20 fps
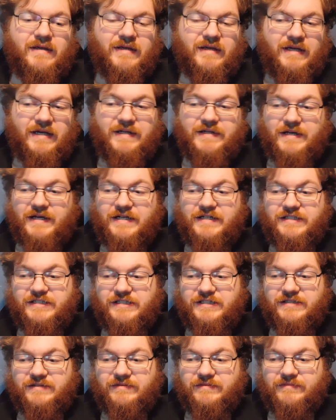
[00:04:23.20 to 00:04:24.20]
He
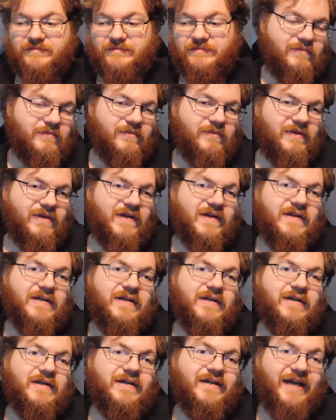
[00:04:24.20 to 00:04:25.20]
does.
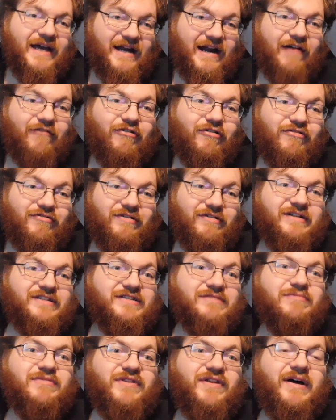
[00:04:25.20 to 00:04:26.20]
And Iroh greets
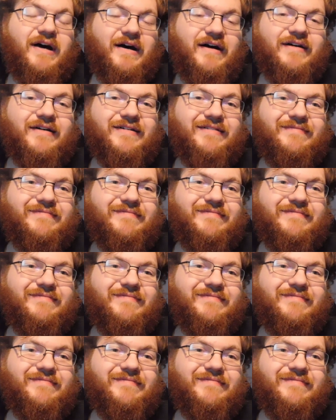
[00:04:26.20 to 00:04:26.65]
him with a hug.